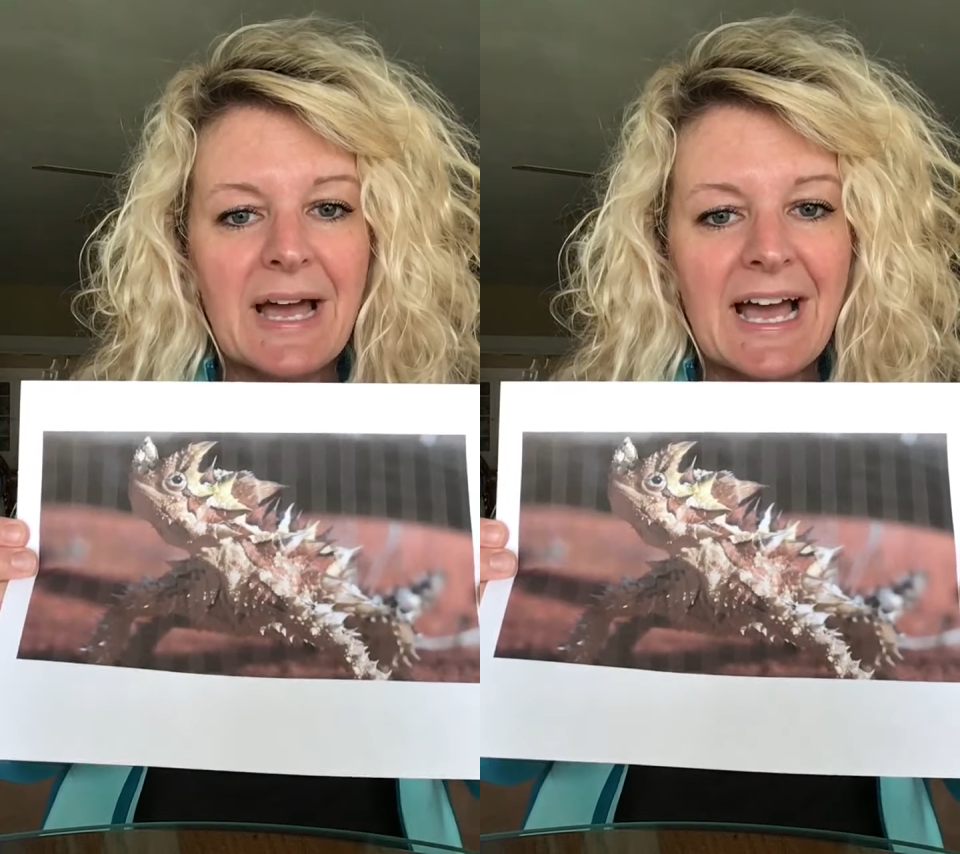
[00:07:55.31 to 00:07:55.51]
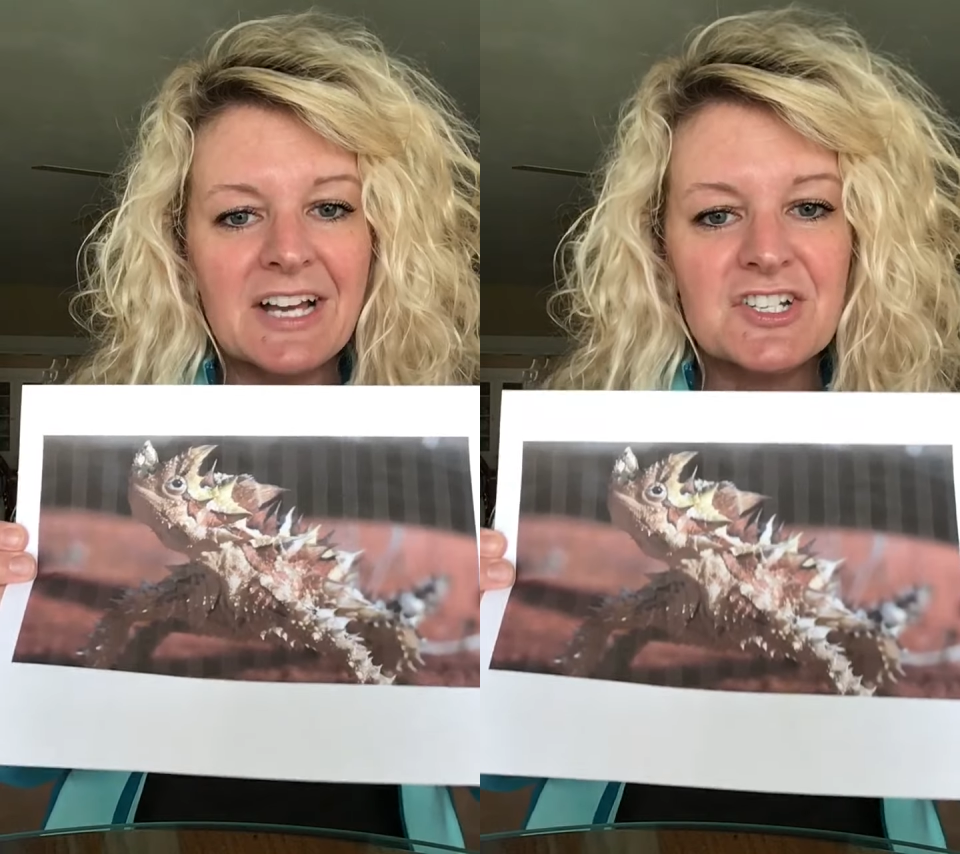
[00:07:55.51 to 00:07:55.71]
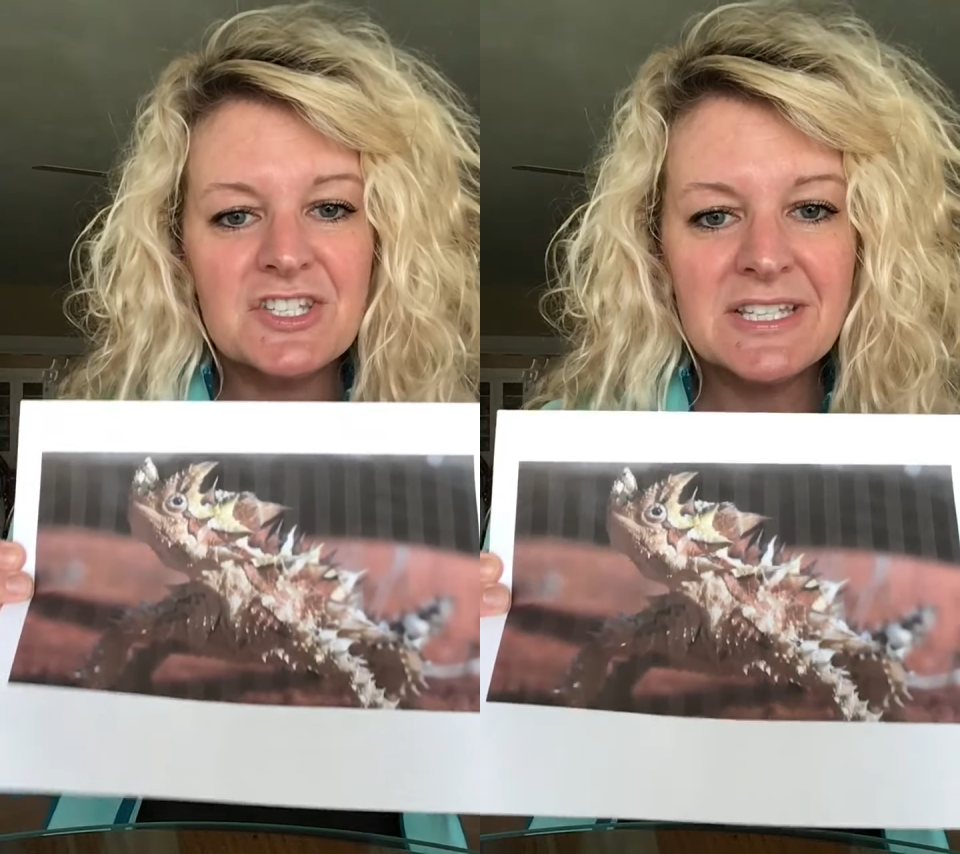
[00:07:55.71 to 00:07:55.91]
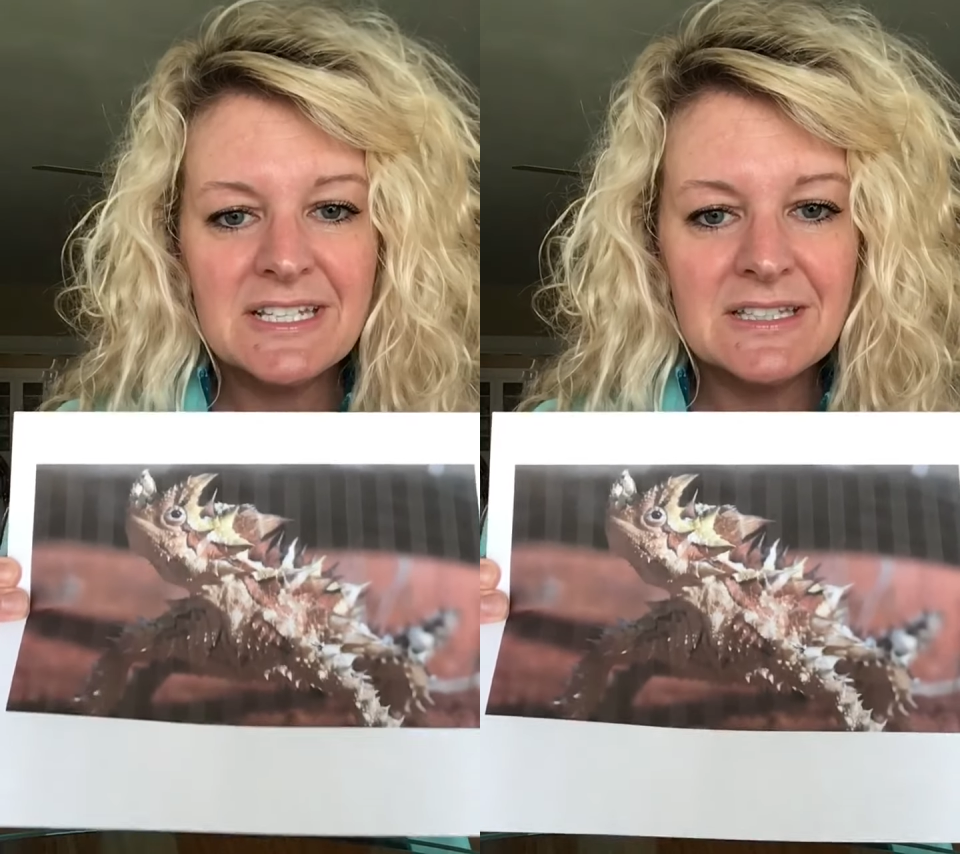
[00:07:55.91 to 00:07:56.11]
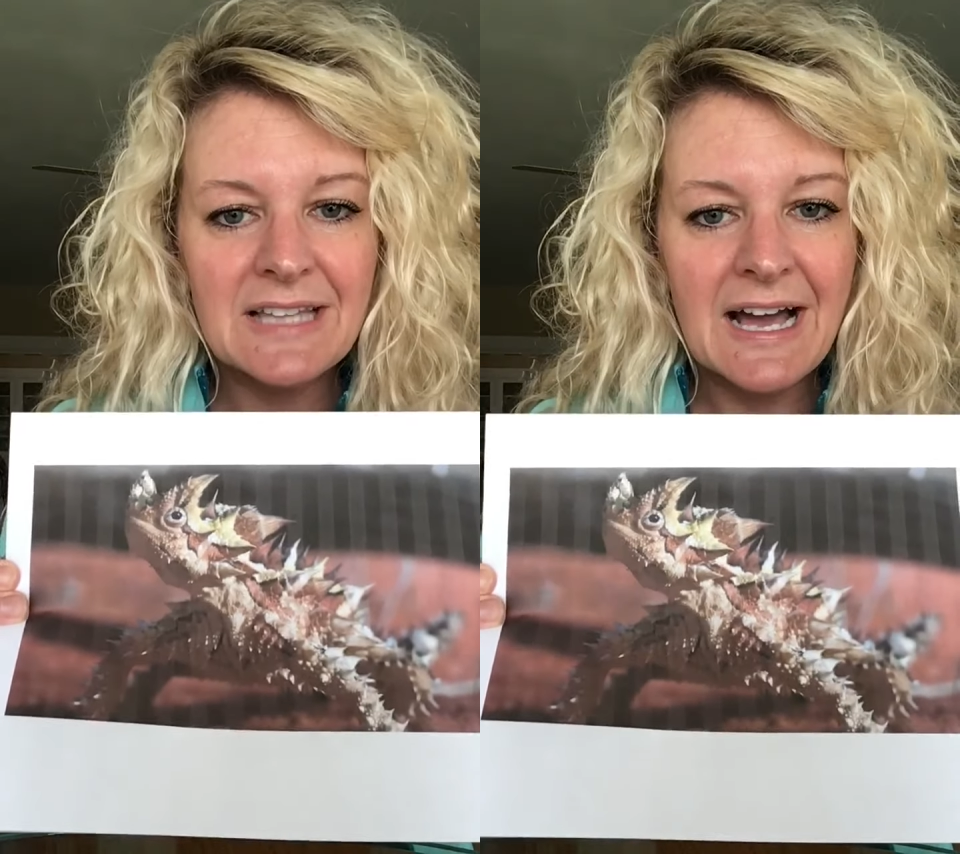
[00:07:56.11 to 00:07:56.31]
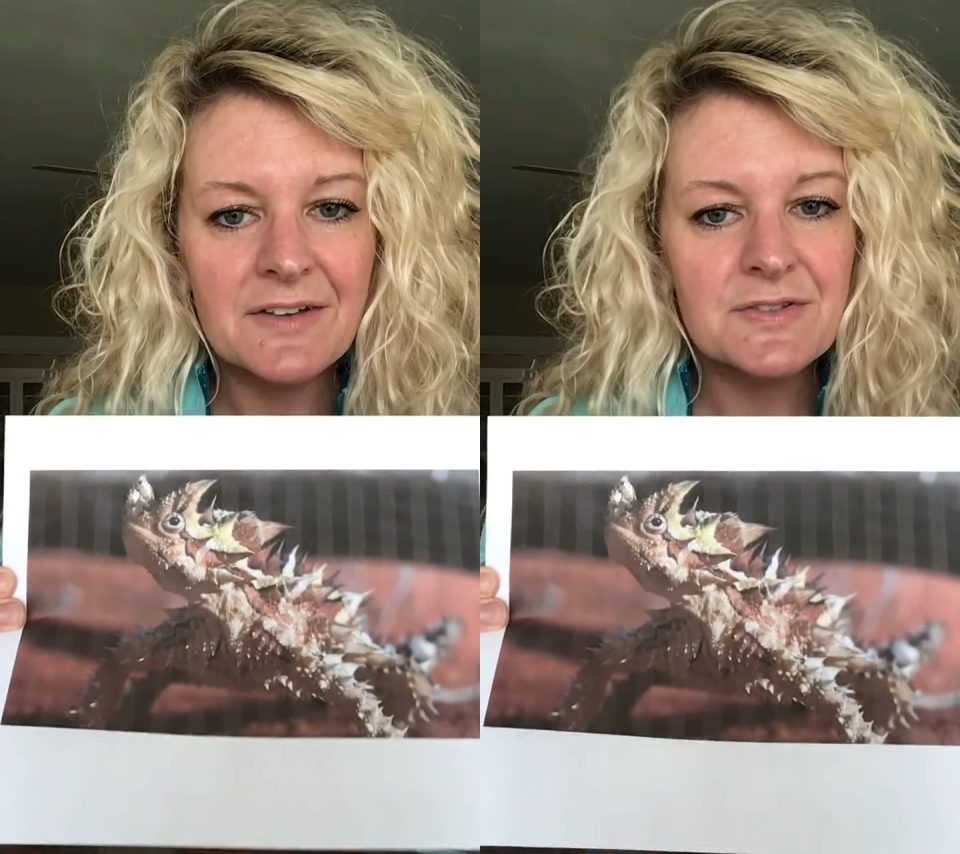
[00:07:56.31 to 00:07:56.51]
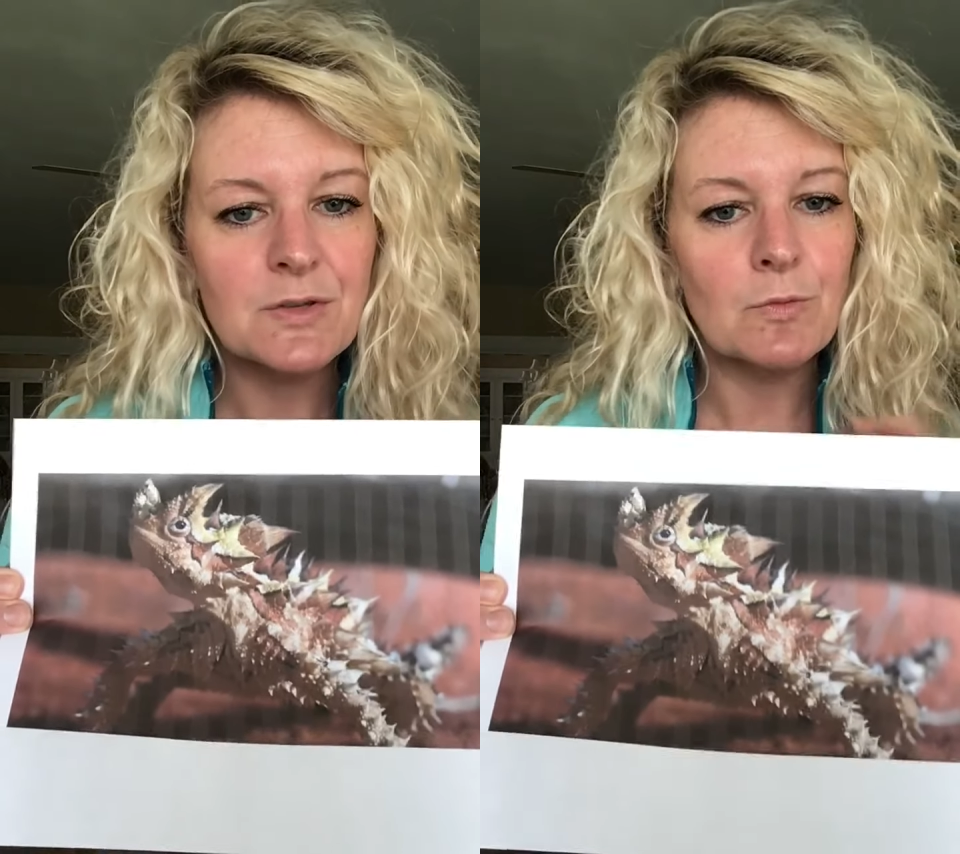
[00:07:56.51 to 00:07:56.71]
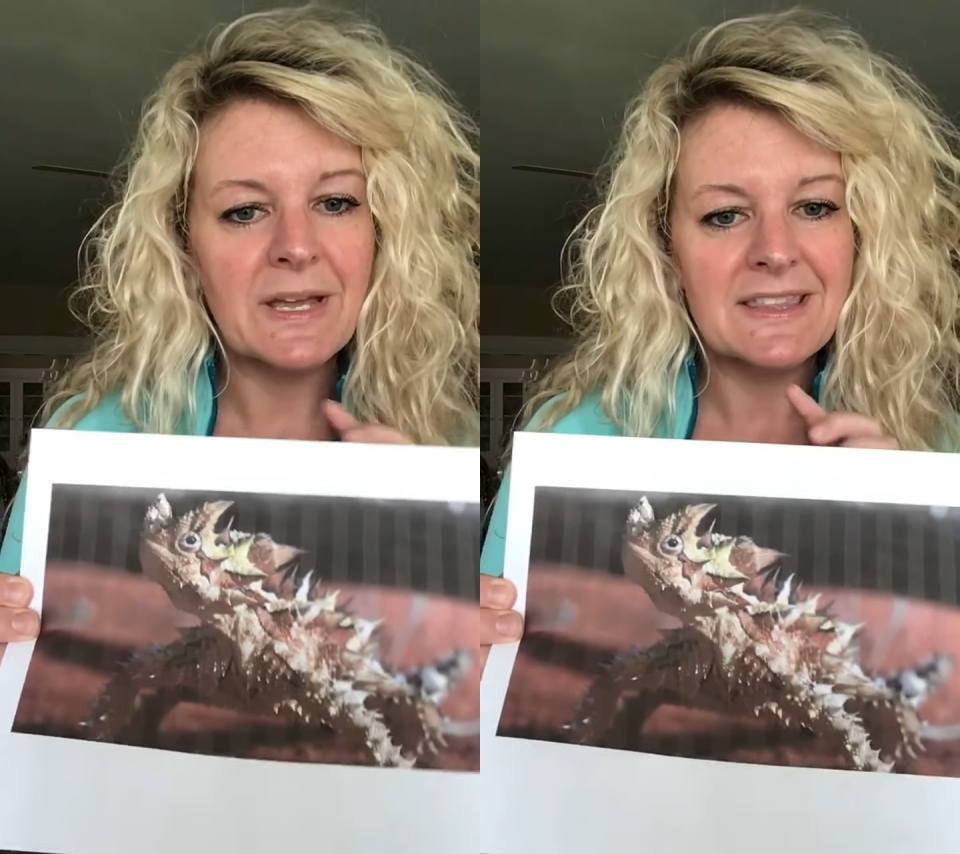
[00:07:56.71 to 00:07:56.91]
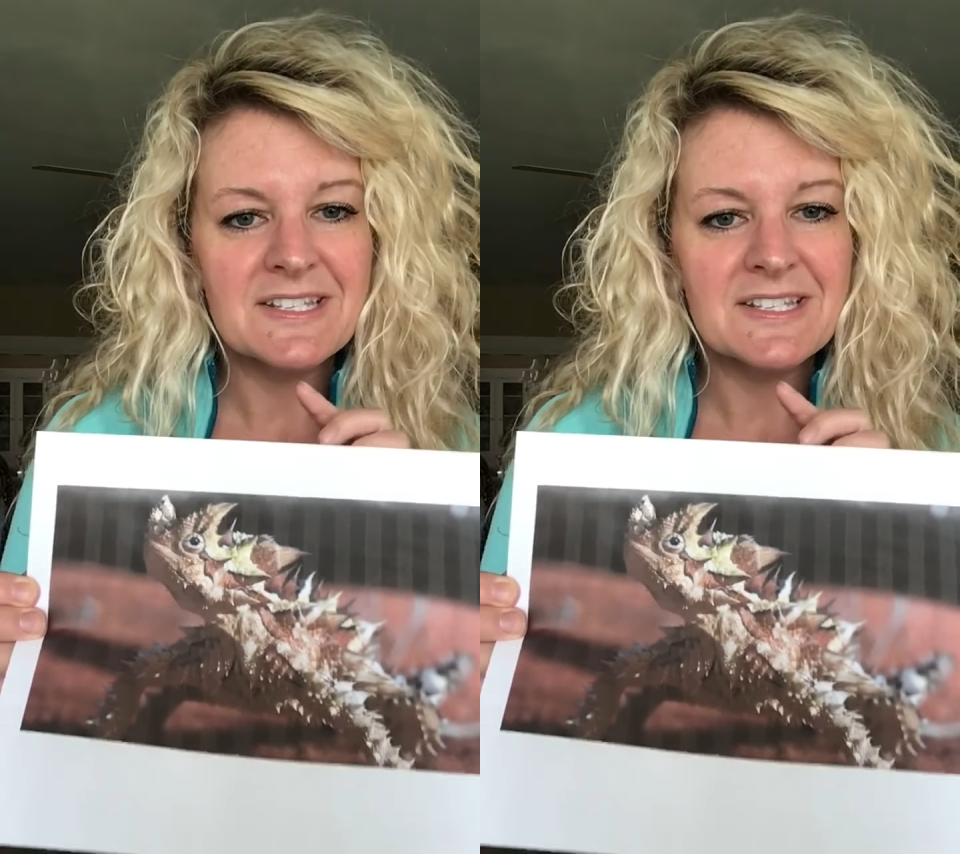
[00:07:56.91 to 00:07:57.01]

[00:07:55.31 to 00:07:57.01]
Actually allows the way the